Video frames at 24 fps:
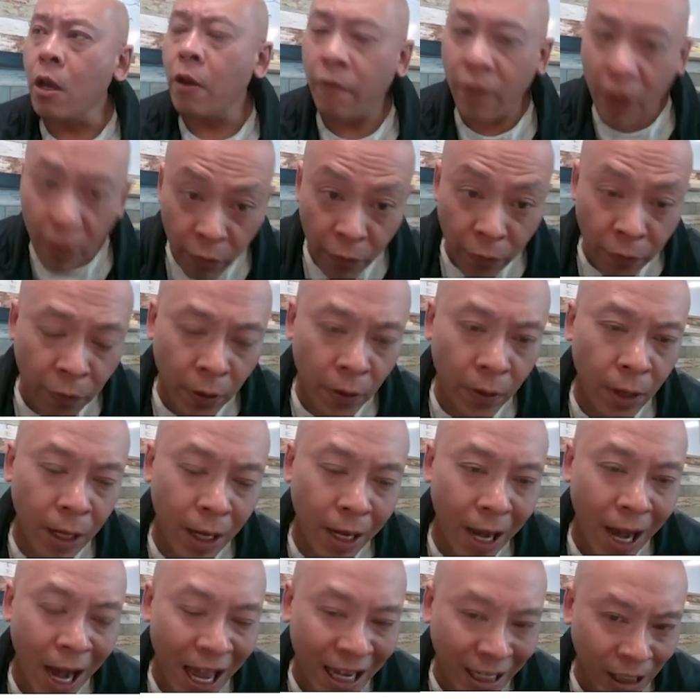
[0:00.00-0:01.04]
very
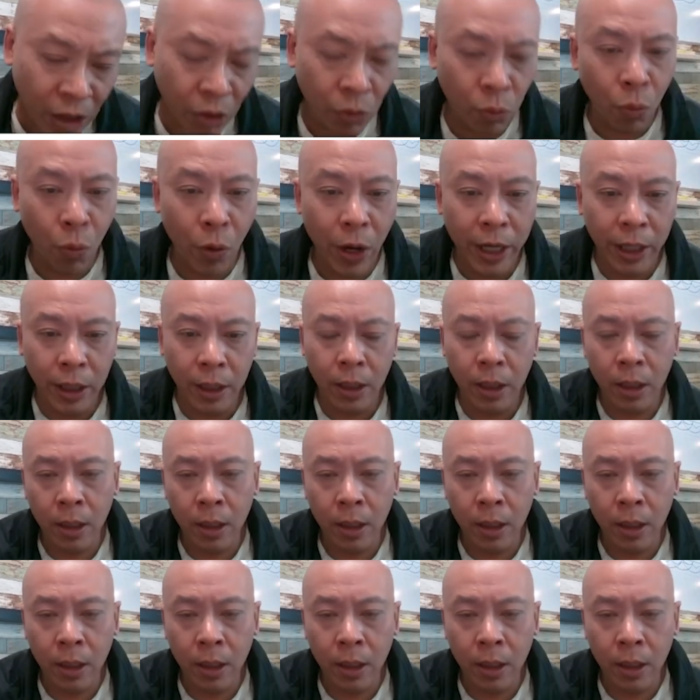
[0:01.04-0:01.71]
lightweight.